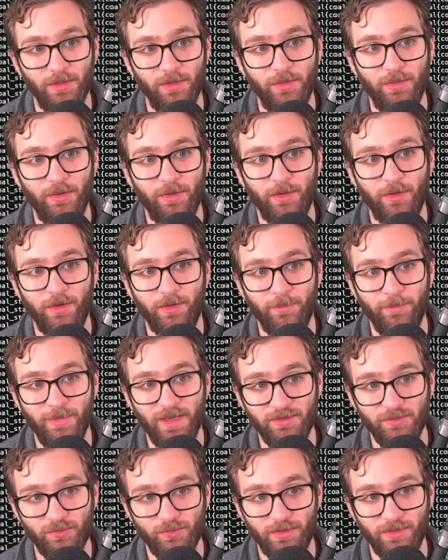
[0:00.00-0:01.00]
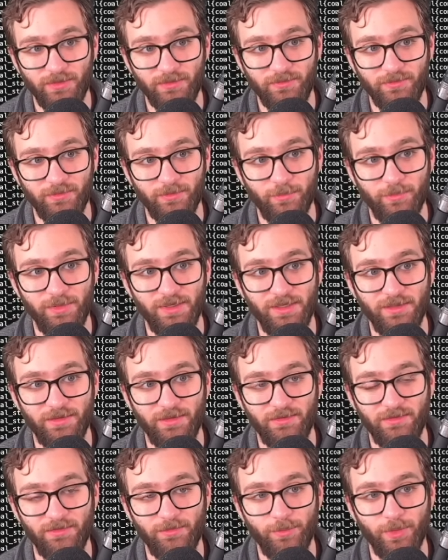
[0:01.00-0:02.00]
there are metrics being
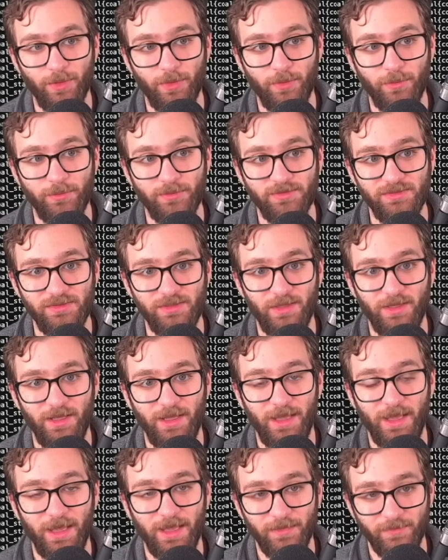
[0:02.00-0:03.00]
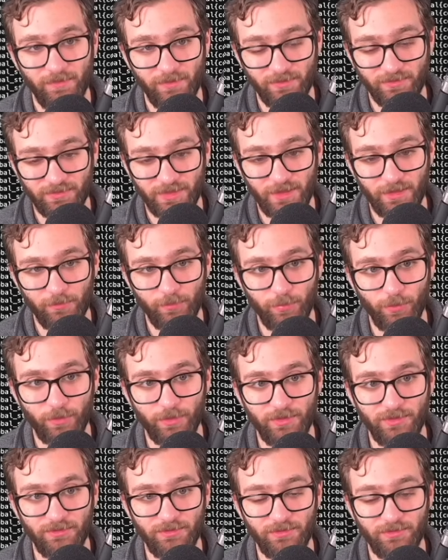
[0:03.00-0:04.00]
exposed at this
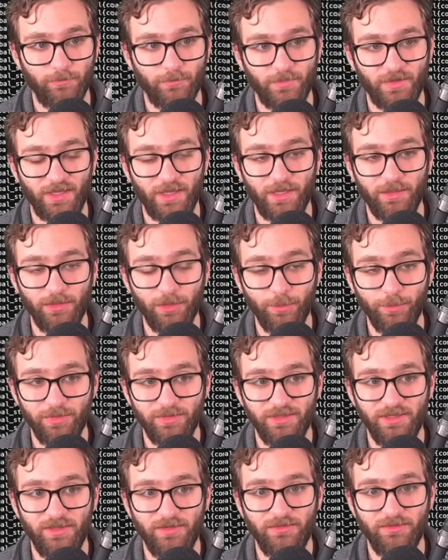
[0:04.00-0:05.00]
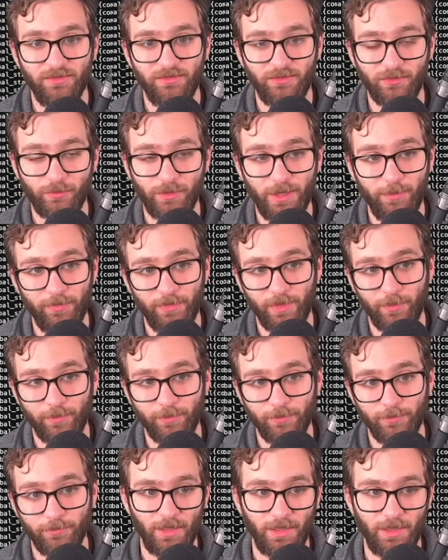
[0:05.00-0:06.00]
endpoint. Can you please scrape them?
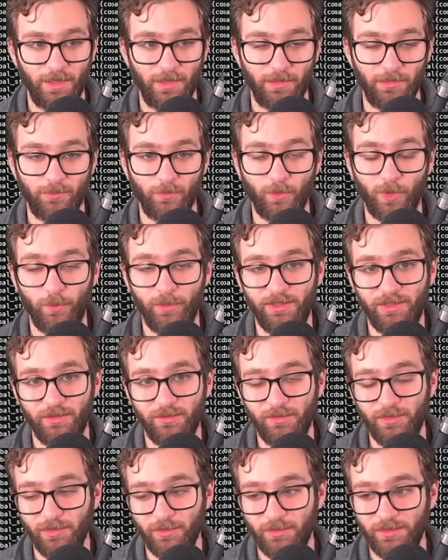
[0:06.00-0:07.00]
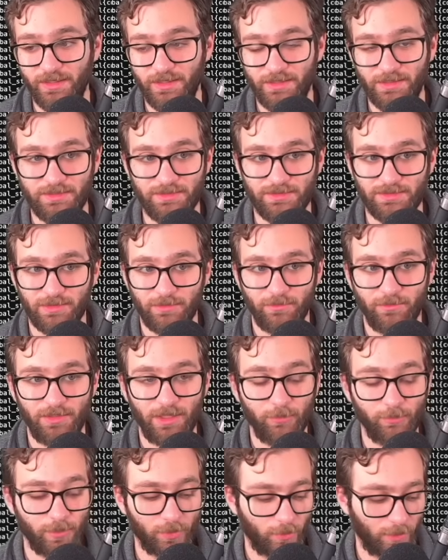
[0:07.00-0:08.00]
And what we can do is,
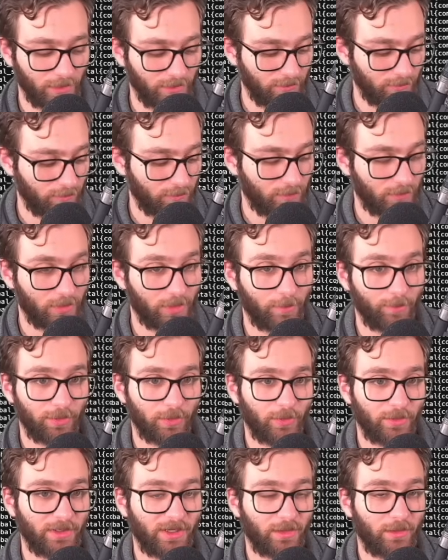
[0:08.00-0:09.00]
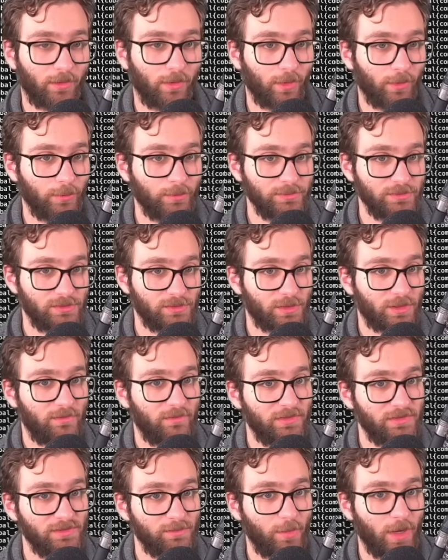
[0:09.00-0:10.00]
number one, deploy our own
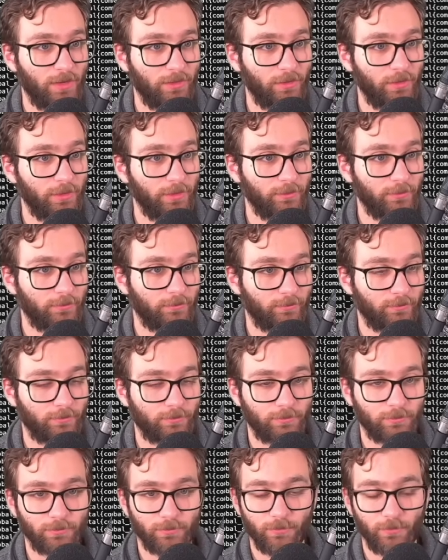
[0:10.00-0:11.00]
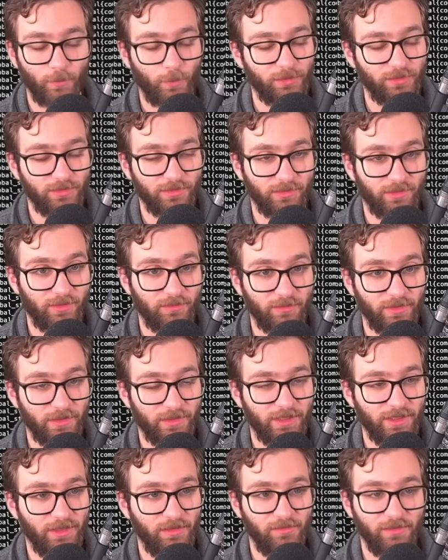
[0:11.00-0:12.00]
service monitor, which is
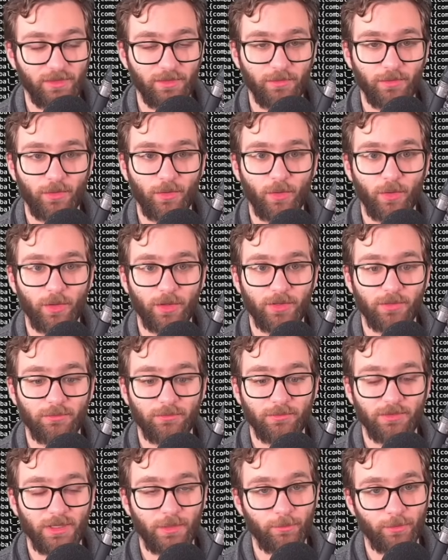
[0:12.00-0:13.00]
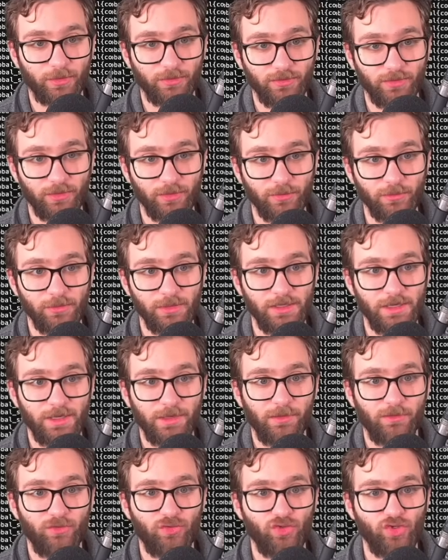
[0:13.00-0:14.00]
very easy. Or number two,
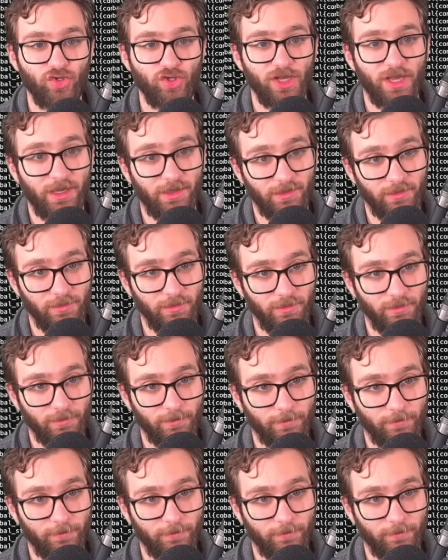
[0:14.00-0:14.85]
check